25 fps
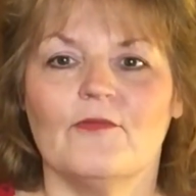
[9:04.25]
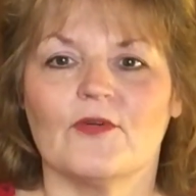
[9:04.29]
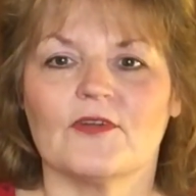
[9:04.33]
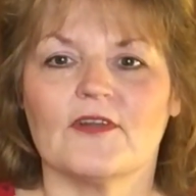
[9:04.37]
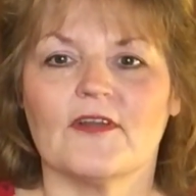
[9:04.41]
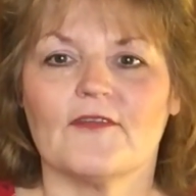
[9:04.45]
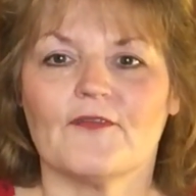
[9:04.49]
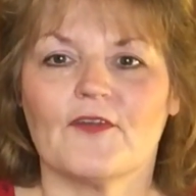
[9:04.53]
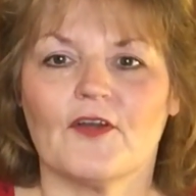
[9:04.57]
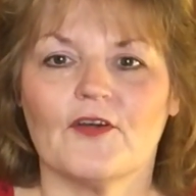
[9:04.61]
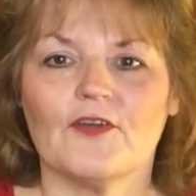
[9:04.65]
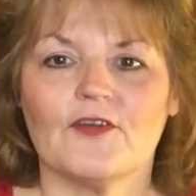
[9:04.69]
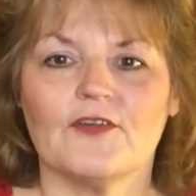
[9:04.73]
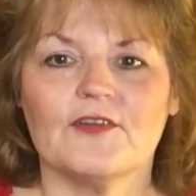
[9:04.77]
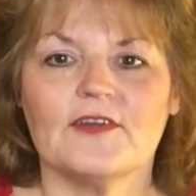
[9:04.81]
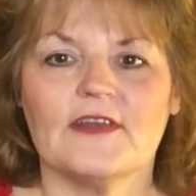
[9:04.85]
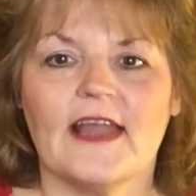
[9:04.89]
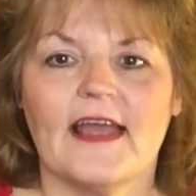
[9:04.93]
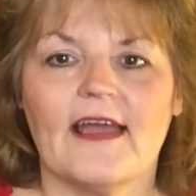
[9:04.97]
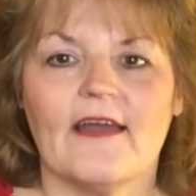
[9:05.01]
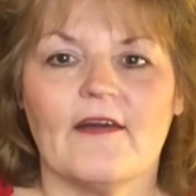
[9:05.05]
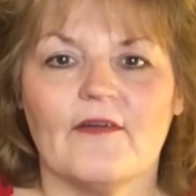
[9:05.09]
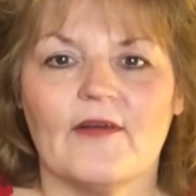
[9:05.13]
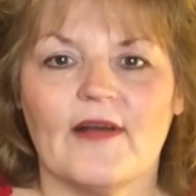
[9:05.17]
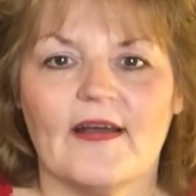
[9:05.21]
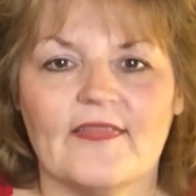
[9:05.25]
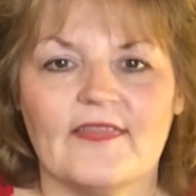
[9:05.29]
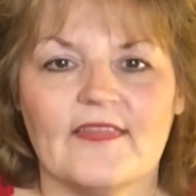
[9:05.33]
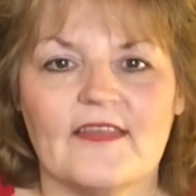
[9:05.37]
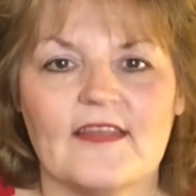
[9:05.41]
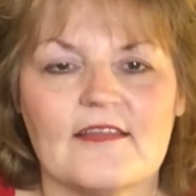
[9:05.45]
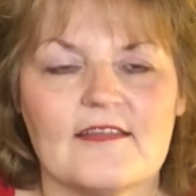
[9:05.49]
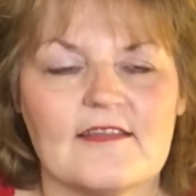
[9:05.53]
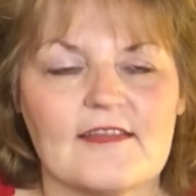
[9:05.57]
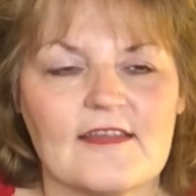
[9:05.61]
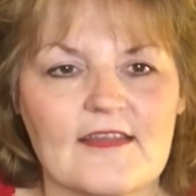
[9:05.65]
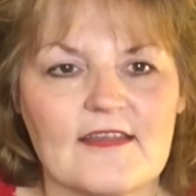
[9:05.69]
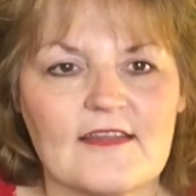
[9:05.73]
what I've got on now, and
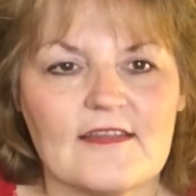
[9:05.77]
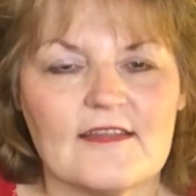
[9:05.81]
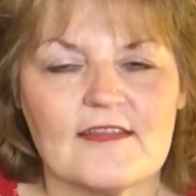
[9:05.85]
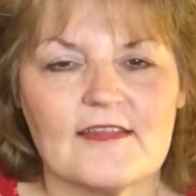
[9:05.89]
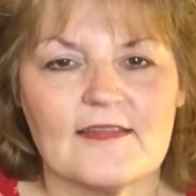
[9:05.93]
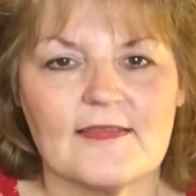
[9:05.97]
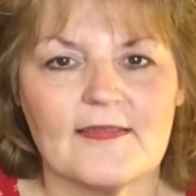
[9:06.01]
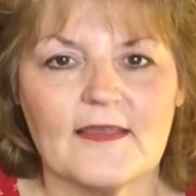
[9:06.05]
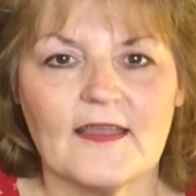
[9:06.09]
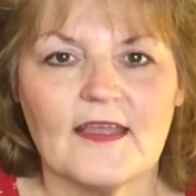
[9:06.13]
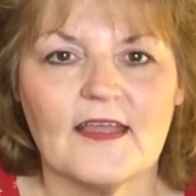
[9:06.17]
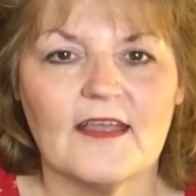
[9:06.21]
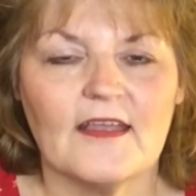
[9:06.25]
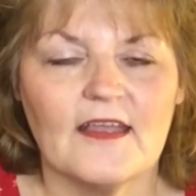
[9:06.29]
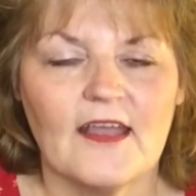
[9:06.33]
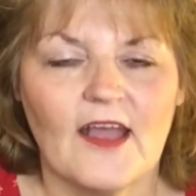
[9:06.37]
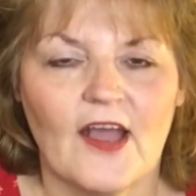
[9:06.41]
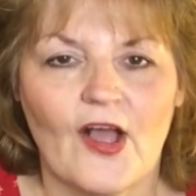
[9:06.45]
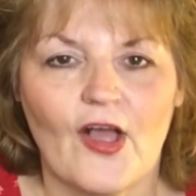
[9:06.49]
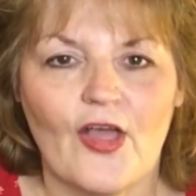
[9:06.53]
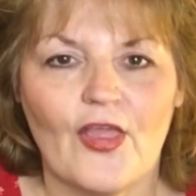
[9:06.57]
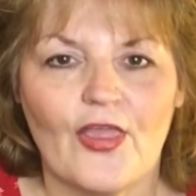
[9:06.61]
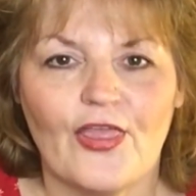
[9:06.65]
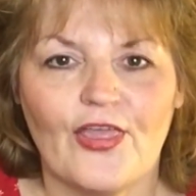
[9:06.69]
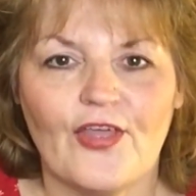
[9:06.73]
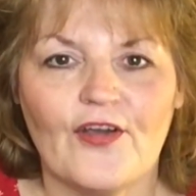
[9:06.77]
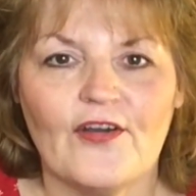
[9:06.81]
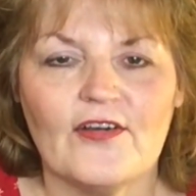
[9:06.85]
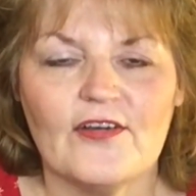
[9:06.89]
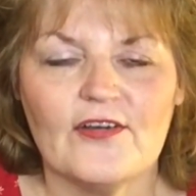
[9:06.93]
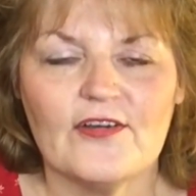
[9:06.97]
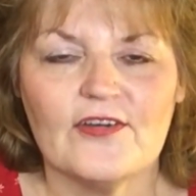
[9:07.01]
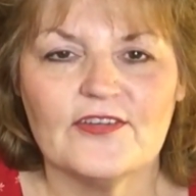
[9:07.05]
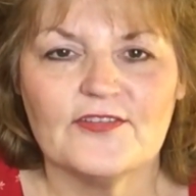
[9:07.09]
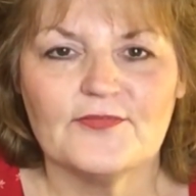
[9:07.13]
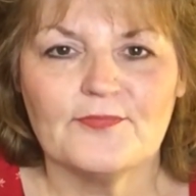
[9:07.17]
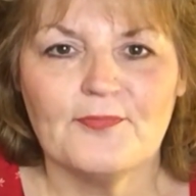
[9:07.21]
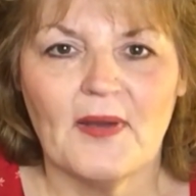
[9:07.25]
this is the
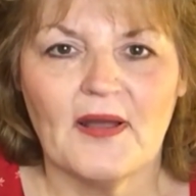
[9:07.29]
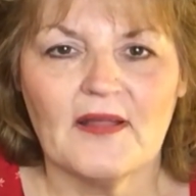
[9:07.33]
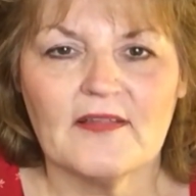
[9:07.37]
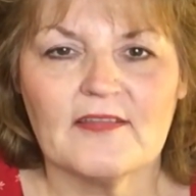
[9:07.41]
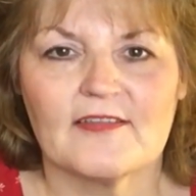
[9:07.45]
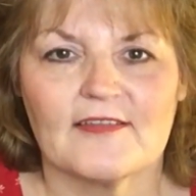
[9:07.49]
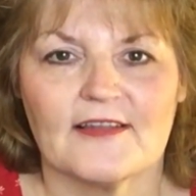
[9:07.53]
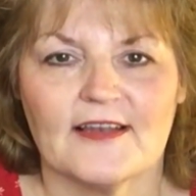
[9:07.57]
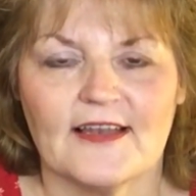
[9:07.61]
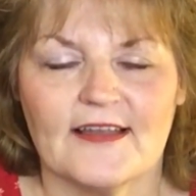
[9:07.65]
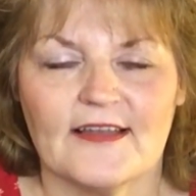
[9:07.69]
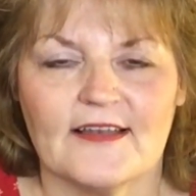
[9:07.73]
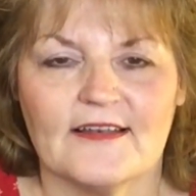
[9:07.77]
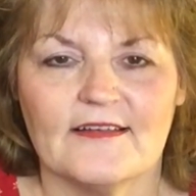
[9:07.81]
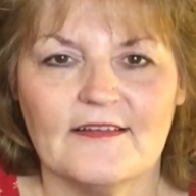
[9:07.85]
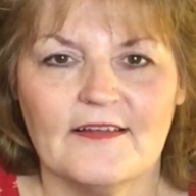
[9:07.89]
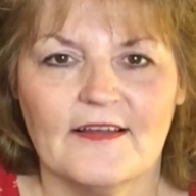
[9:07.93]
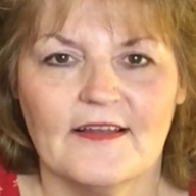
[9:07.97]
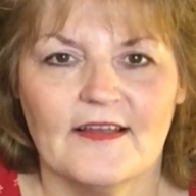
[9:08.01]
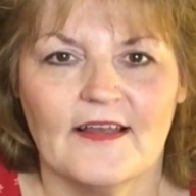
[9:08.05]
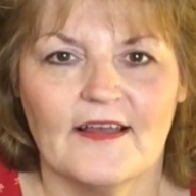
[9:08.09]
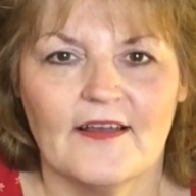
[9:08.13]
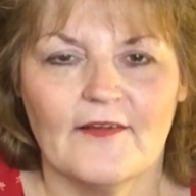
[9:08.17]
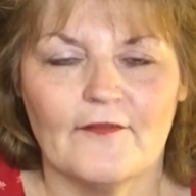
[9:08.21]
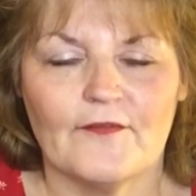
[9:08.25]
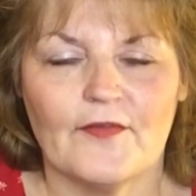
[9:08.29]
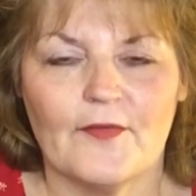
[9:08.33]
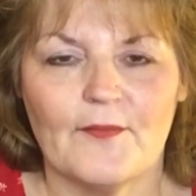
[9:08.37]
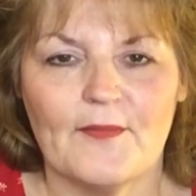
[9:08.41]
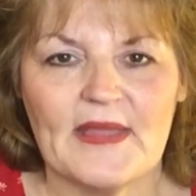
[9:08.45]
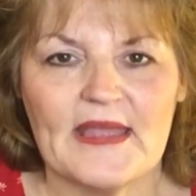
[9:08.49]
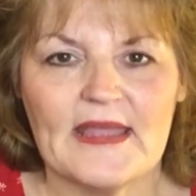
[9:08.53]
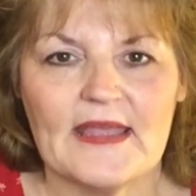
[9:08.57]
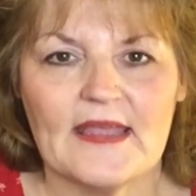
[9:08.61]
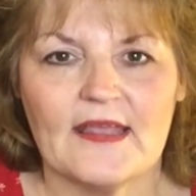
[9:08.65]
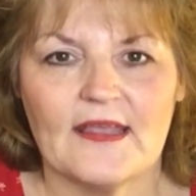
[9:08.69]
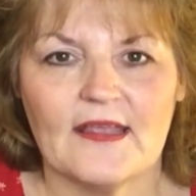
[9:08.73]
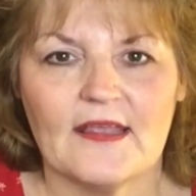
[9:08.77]
third muslin for
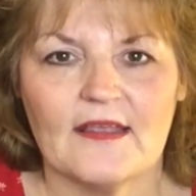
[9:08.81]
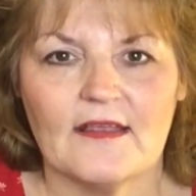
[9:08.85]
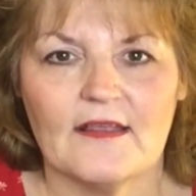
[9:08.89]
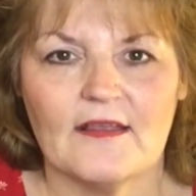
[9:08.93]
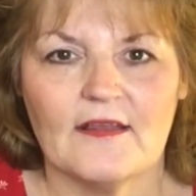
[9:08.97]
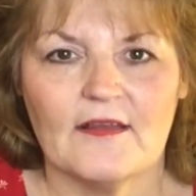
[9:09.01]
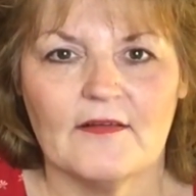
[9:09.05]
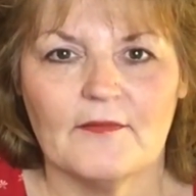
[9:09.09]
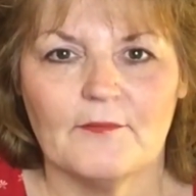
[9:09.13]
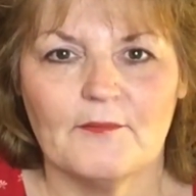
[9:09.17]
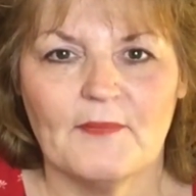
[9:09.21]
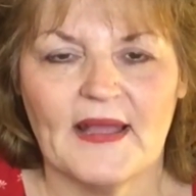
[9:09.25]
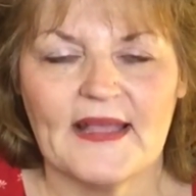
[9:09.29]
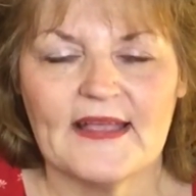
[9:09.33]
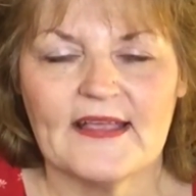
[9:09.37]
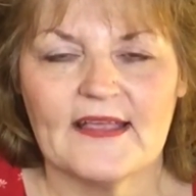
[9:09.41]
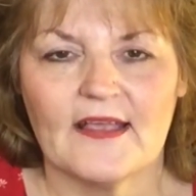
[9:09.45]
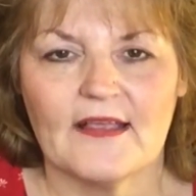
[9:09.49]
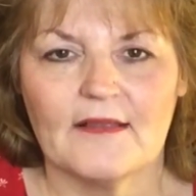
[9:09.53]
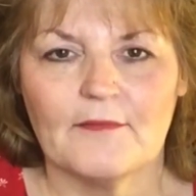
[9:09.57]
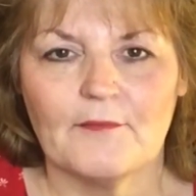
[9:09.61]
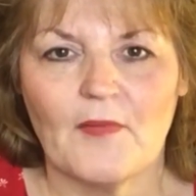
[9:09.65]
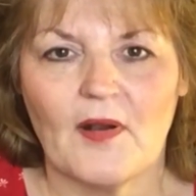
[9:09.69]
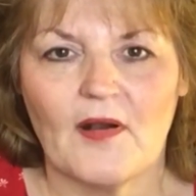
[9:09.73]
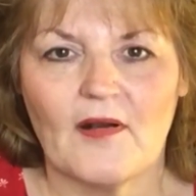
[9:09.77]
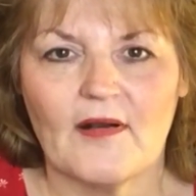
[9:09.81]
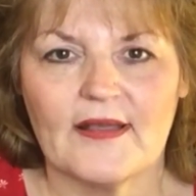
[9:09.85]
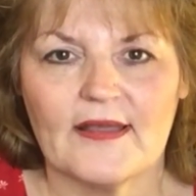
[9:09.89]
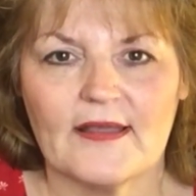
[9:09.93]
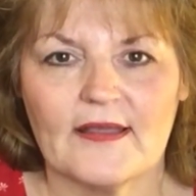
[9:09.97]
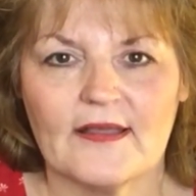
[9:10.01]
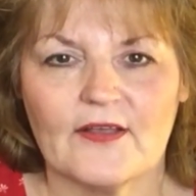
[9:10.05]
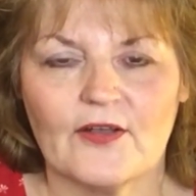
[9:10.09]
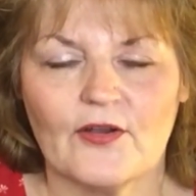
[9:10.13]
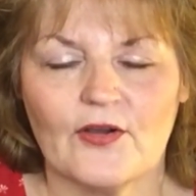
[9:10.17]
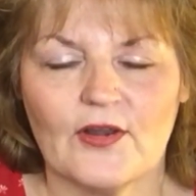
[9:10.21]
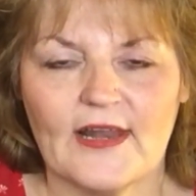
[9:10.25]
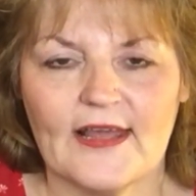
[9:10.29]
me making
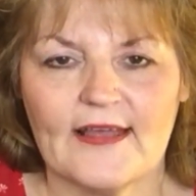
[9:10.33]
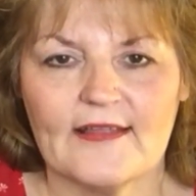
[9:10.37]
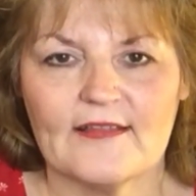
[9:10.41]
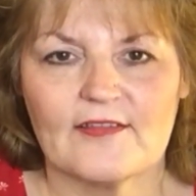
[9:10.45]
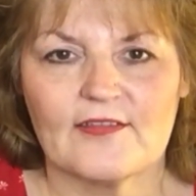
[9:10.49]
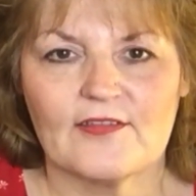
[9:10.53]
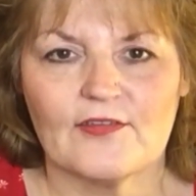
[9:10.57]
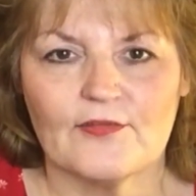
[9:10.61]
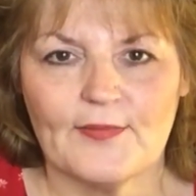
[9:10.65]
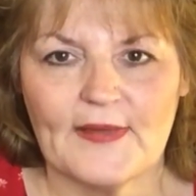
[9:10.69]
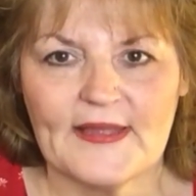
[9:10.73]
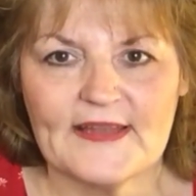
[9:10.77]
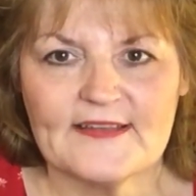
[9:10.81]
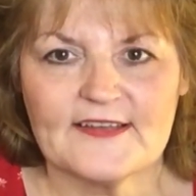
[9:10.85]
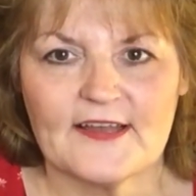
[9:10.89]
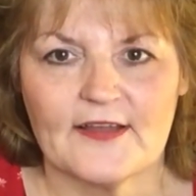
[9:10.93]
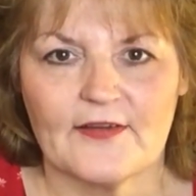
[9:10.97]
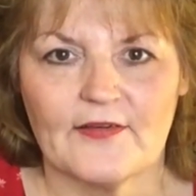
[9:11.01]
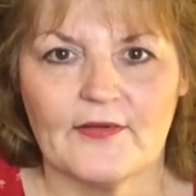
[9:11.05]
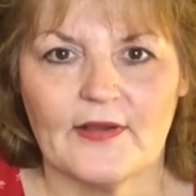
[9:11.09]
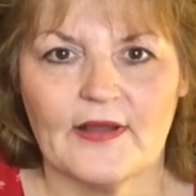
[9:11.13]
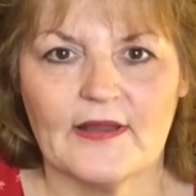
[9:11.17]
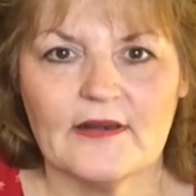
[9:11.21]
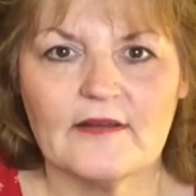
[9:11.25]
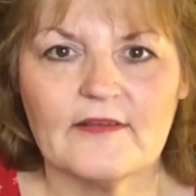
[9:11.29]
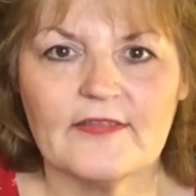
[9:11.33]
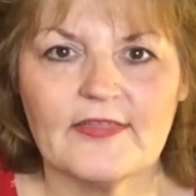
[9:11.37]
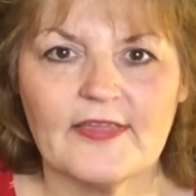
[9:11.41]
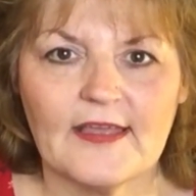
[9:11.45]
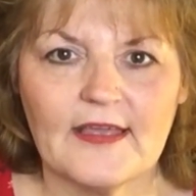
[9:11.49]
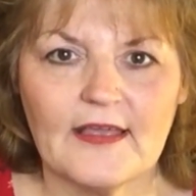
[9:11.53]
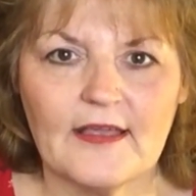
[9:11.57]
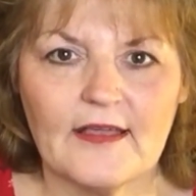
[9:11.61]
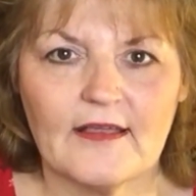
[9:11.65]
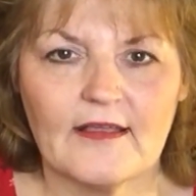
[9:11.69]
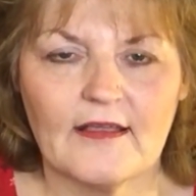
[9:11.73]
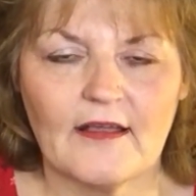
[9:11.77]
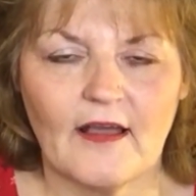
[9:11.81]
my Colette Sorbetto, and I
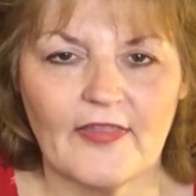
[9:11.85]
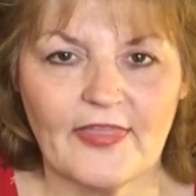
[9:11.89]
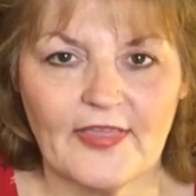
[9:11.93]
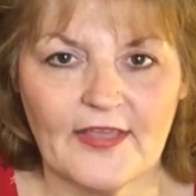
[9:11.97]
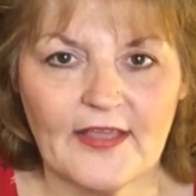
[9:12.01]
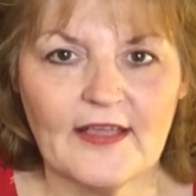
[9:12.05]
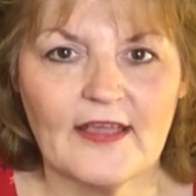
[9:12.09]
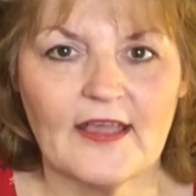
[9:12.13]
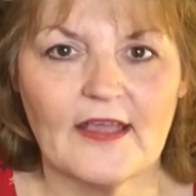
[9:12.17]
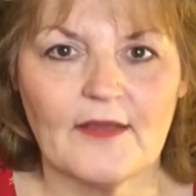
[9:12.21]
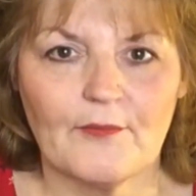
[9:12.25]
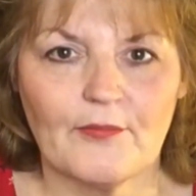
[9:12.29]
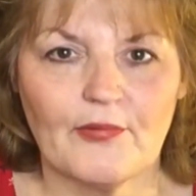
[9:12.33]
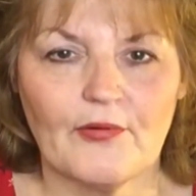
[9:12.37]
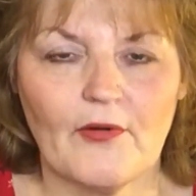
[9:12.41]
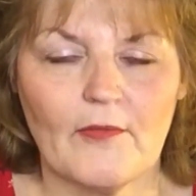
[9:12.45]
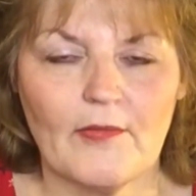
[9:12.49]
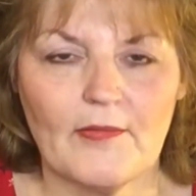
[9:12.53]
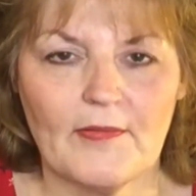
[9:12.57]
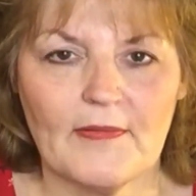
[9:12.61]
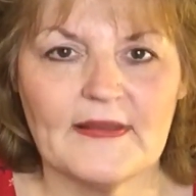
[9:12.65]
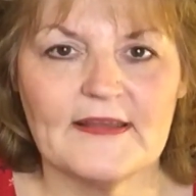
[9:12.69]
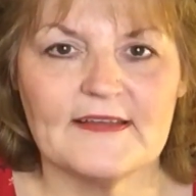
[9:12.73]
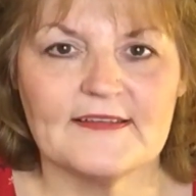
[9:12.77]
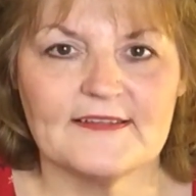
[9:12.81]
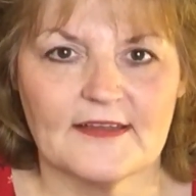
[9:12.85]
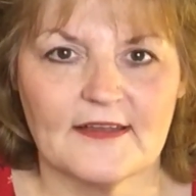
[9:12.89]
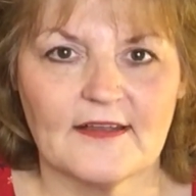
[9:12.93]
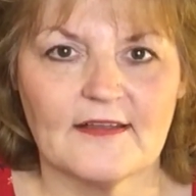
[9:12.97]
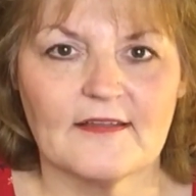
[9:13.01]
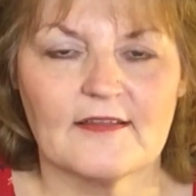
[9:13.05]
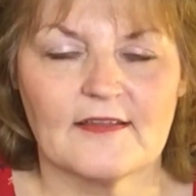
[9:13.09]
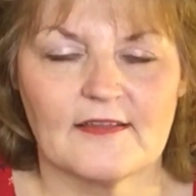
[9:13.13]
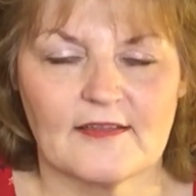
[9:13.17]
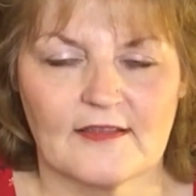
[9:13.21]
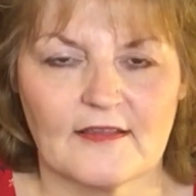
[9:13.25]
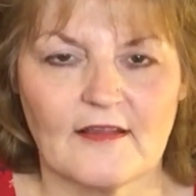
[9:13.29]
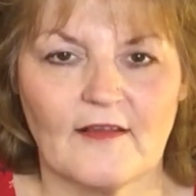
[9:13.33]
think it probably
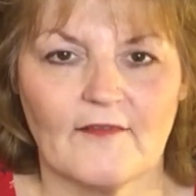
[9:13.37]
does.